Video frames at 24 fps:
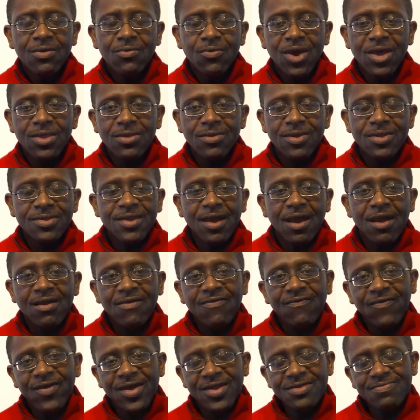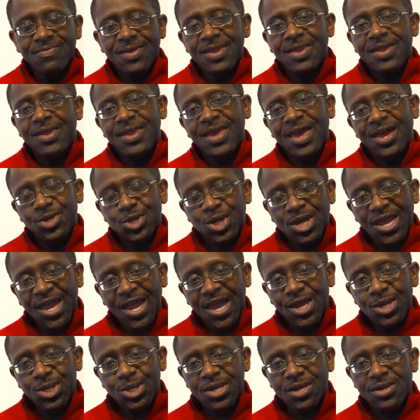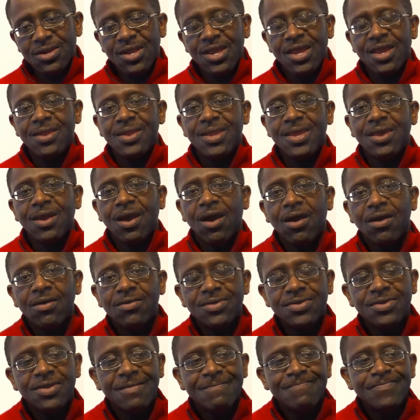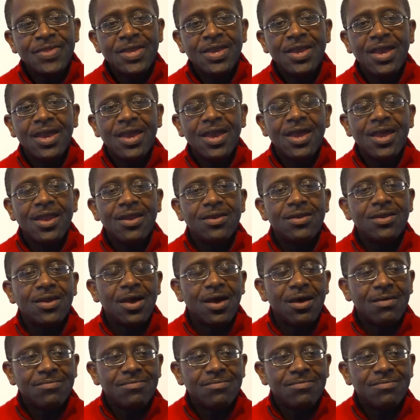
whether it's our investment in education, in the arts, in